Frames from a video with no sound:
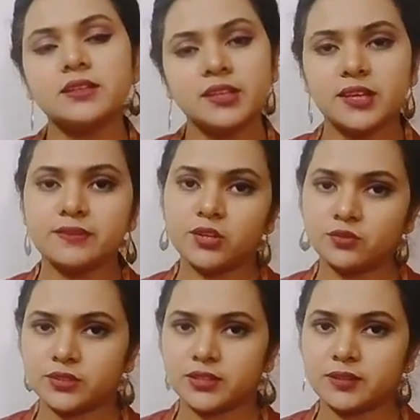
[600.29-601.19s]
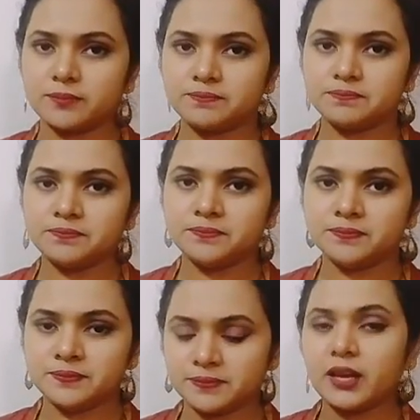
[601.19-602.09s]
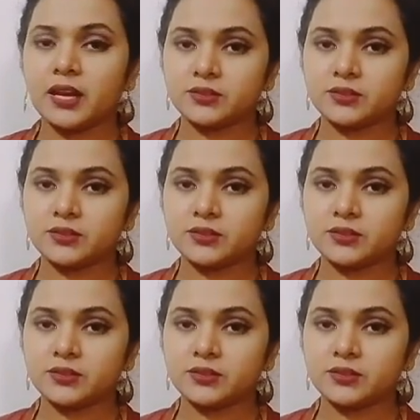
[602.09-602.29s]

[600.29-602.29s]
given over there. And